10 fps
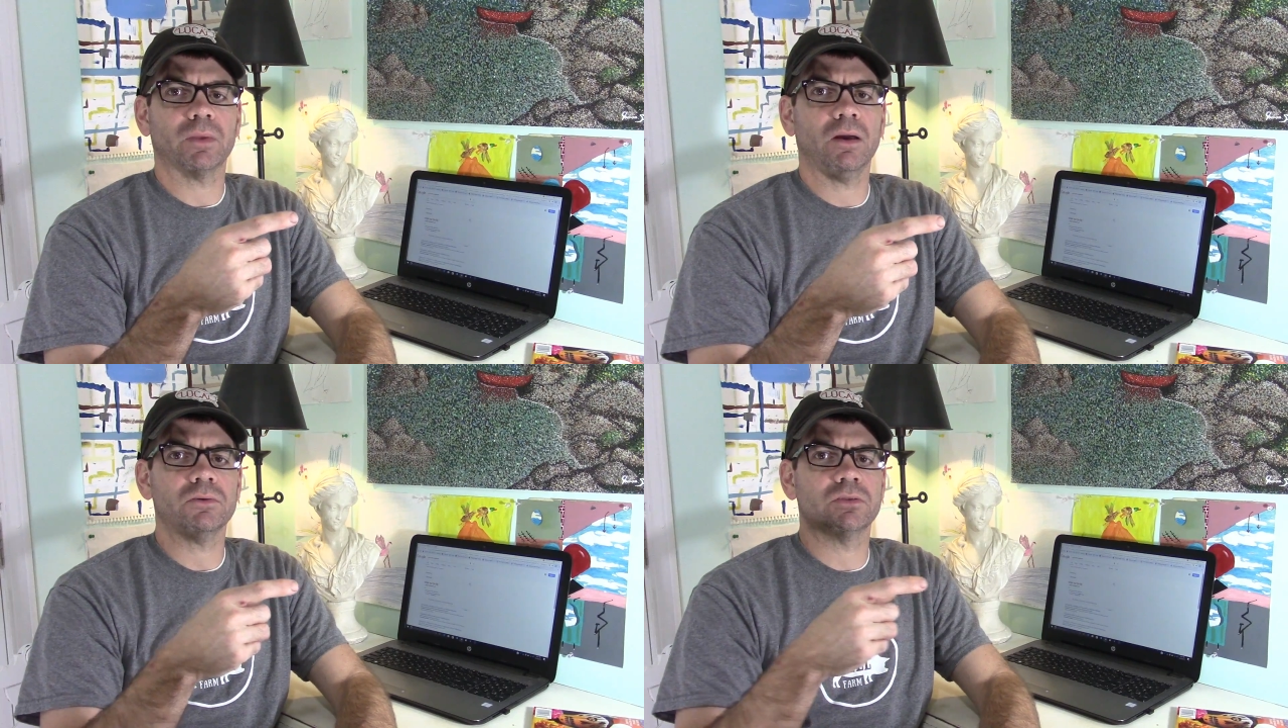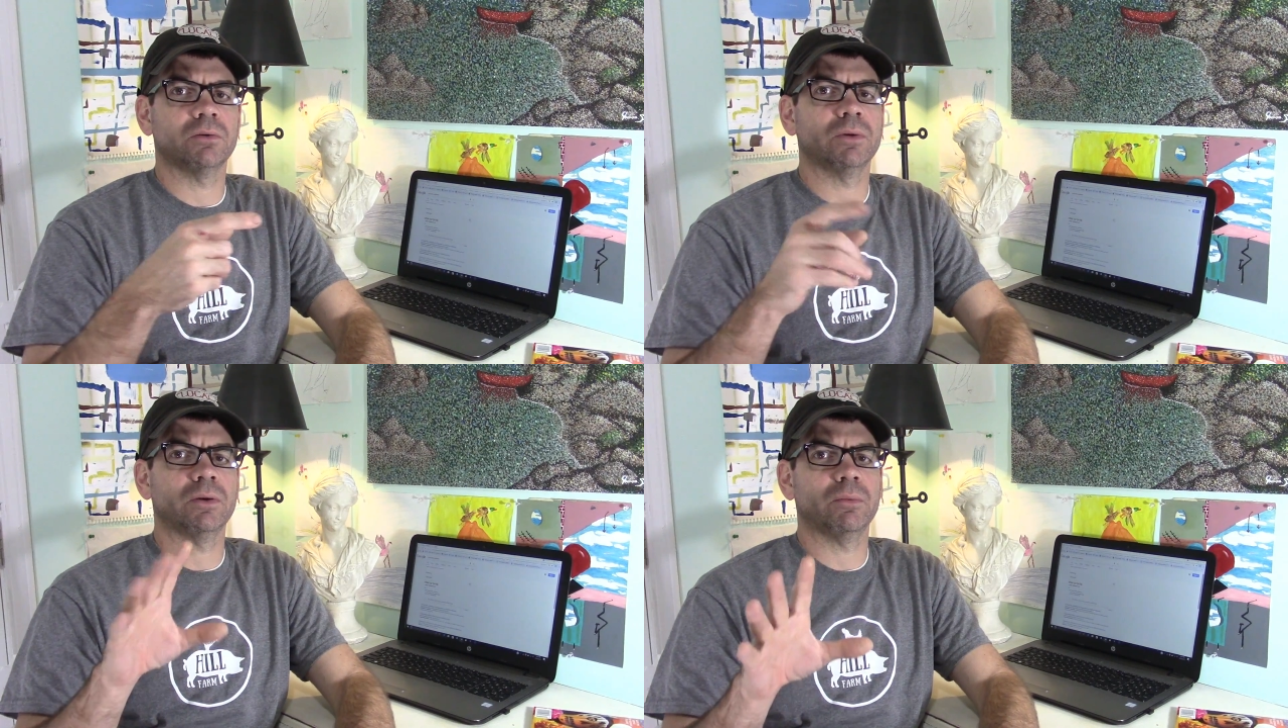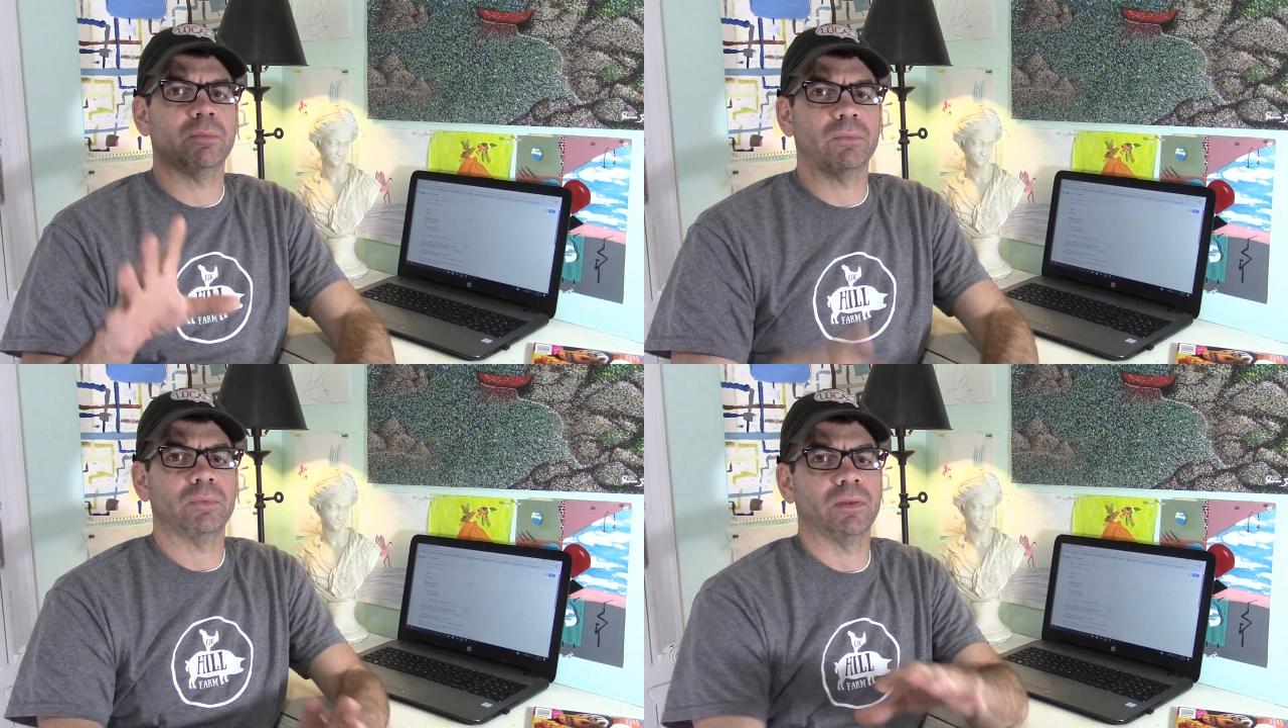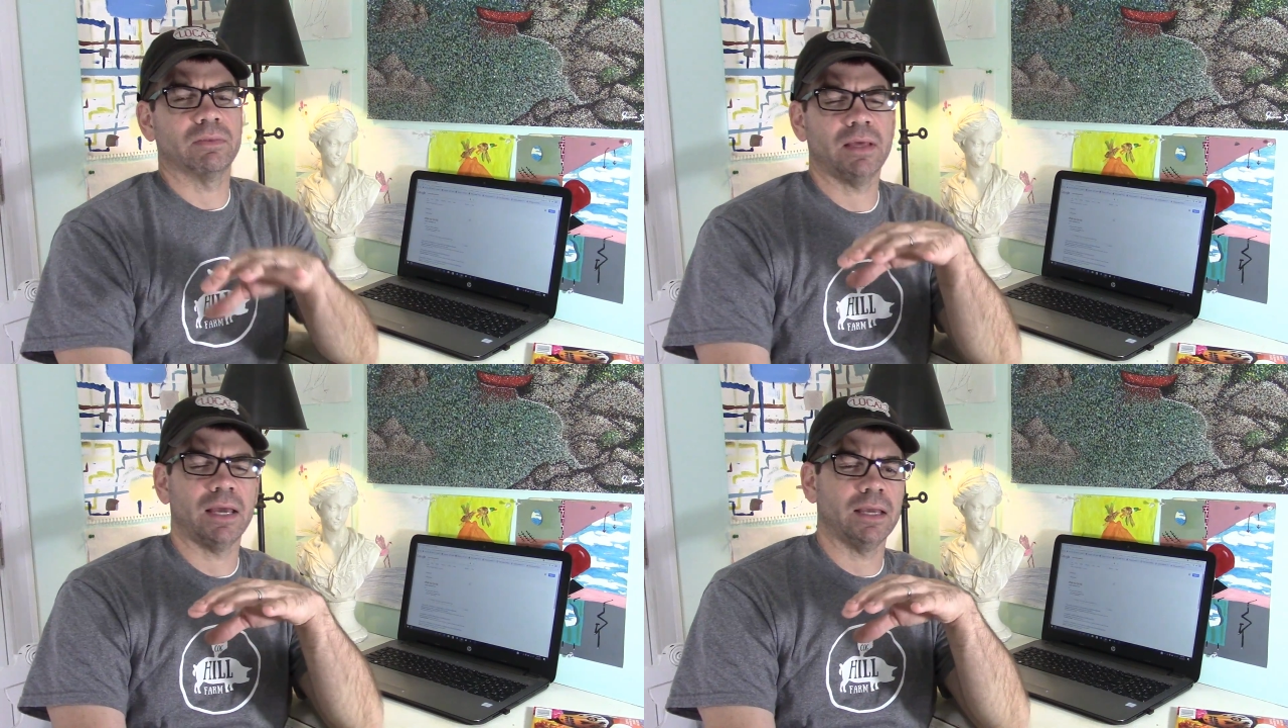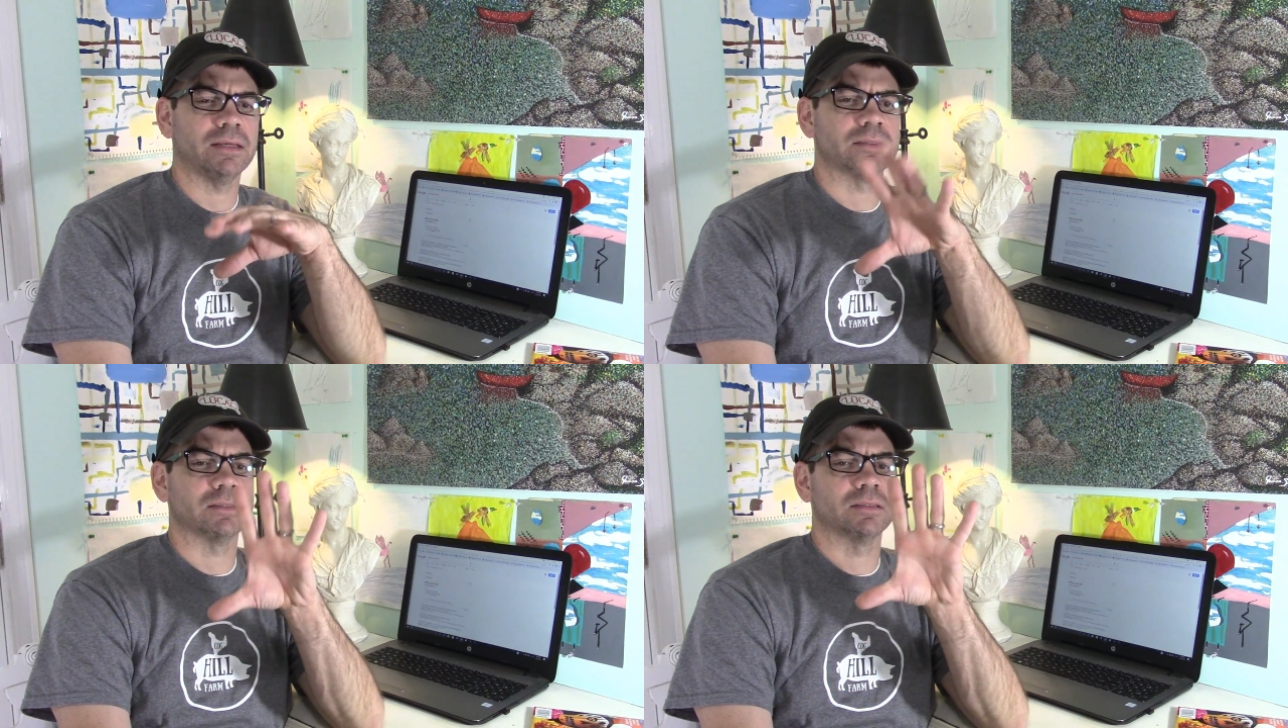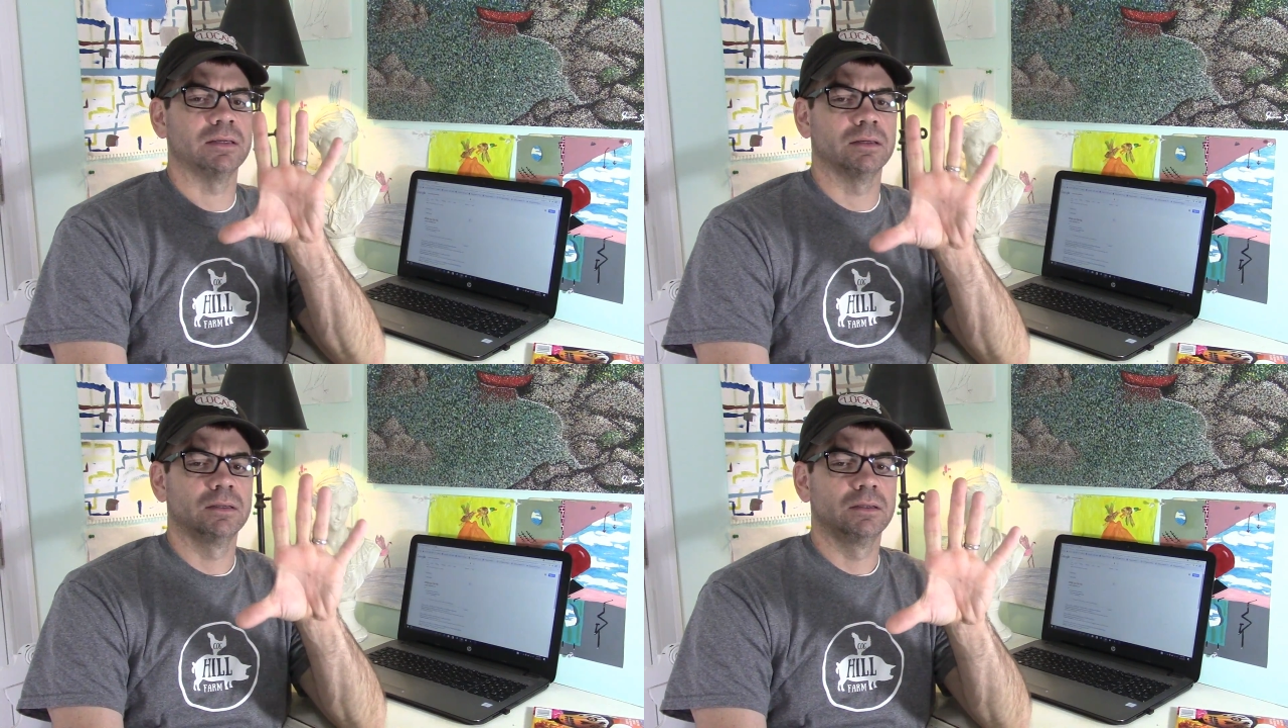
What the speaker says: also the thing is the